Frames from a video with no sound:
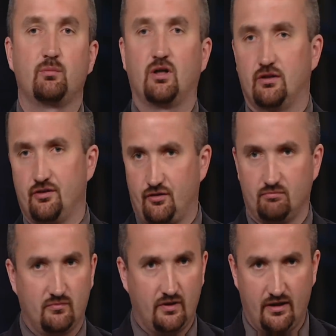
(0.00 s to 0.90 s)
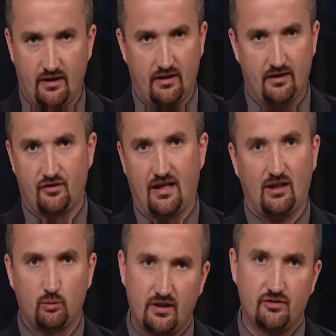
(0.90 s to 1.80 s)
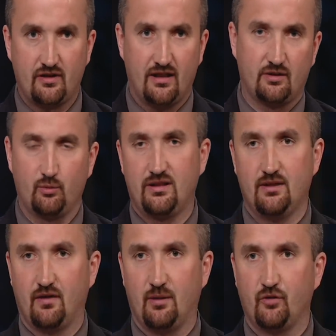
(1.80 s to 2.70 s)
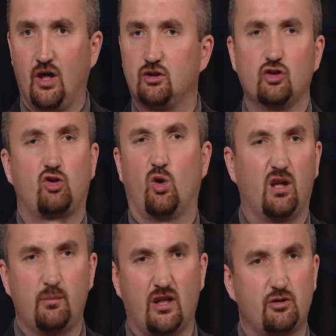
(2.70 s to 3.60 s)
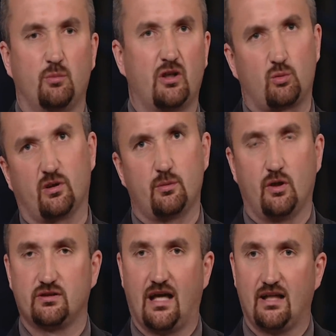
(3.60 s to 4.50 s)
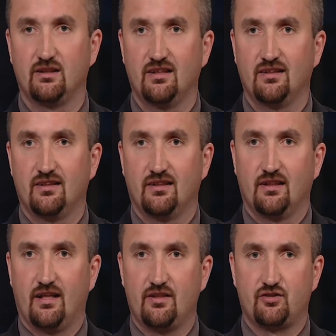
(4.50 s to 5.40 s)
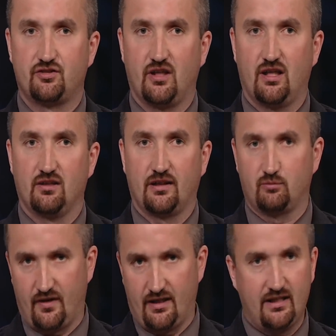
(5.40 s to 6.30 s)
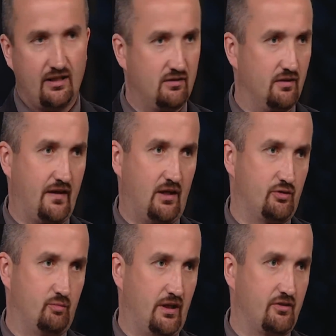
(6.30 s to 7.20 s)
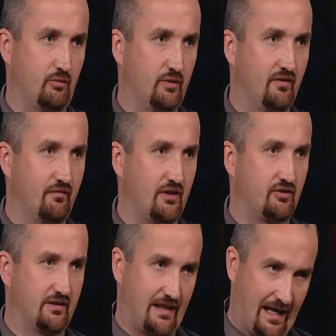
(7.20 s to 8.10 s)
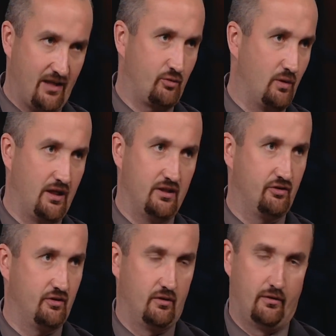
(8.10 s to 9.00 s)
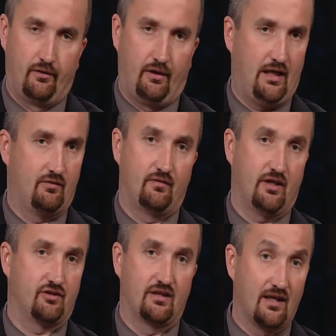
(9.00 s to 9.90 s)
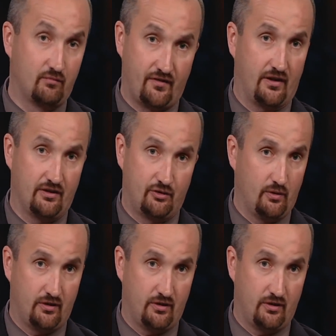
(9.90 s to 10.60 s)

about is it's the equity stake that we give up. Not control, I'm not so much worried about that. It's uh, like with the eight hundred thousand plus that we've invested cash-wise, I've invested everything into